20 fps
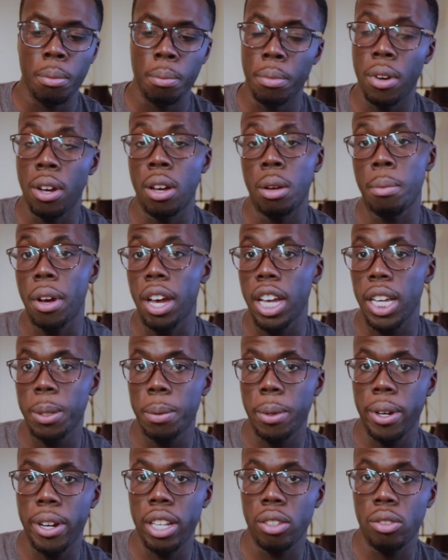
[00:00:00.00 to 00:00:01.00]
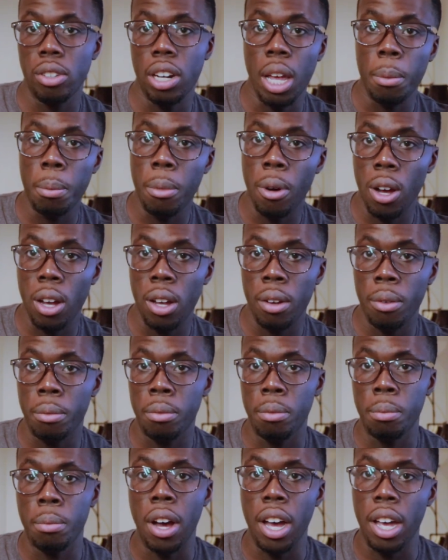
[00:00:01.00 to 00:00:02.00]
But in my experience, when I bought
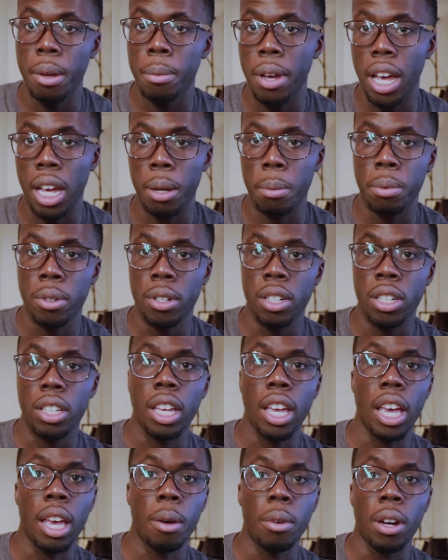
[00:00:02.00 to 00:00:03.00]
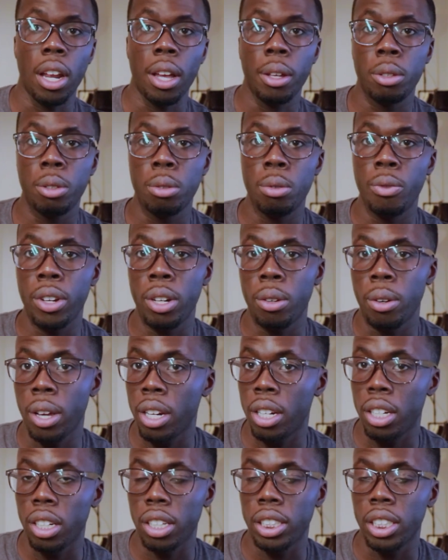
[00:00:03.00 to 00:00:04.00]
my MacBook and when I do video
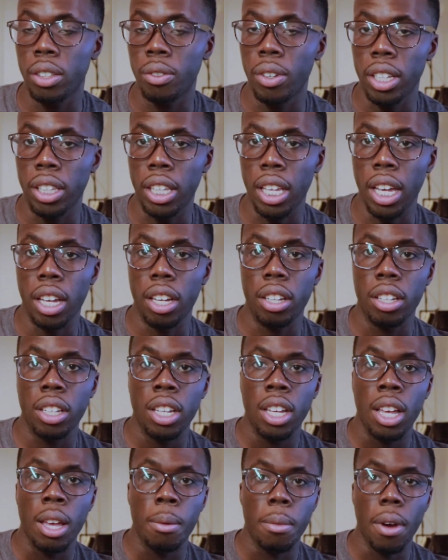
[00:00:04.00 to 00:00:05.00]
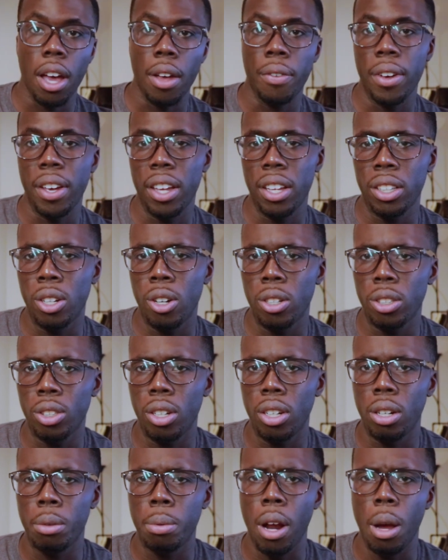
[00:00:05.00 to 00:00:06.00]
editing and stuff like that, my fan turns
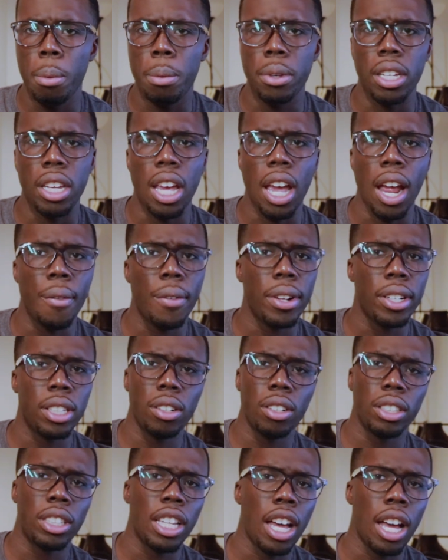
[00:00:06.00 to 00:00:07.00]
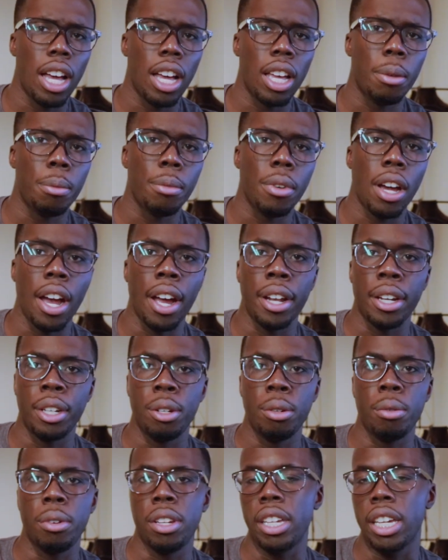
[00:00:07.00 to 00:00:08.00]
on probably every single time I
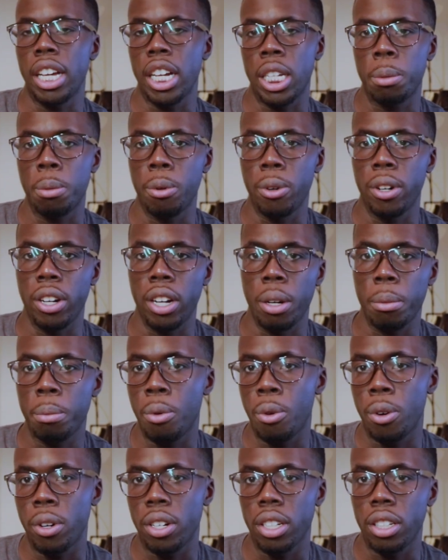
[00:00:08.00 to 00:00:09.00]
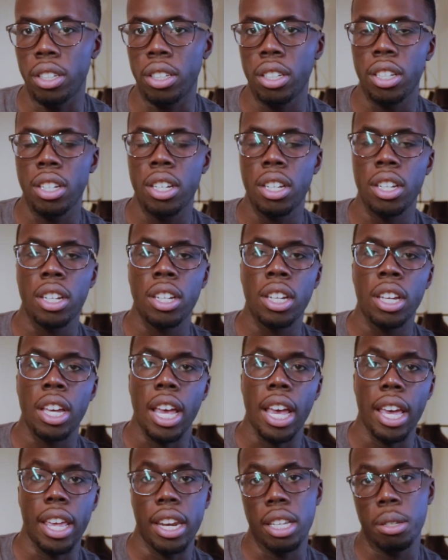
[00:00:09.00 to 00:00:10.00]
do any exporting or importing.
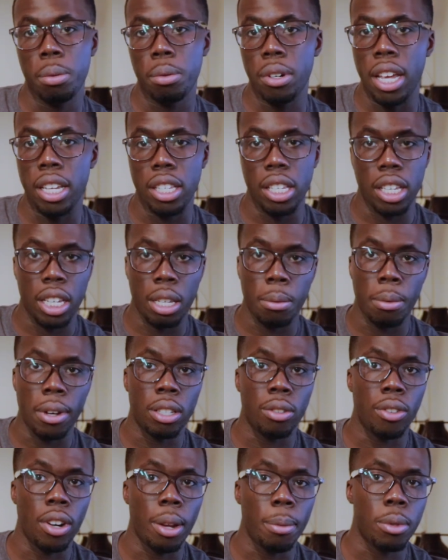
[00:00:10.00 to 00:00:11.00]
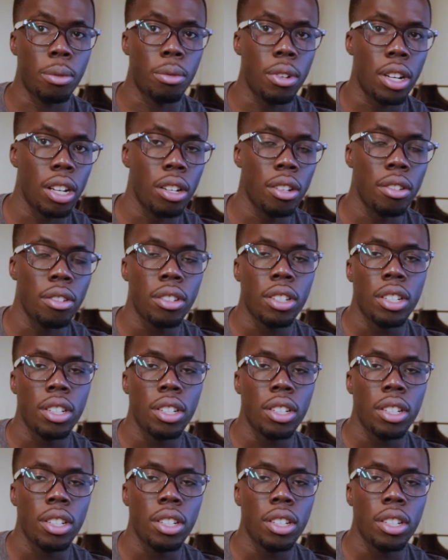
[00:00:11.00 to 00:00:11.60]
And this one has 8 gigabytes of RAM as well.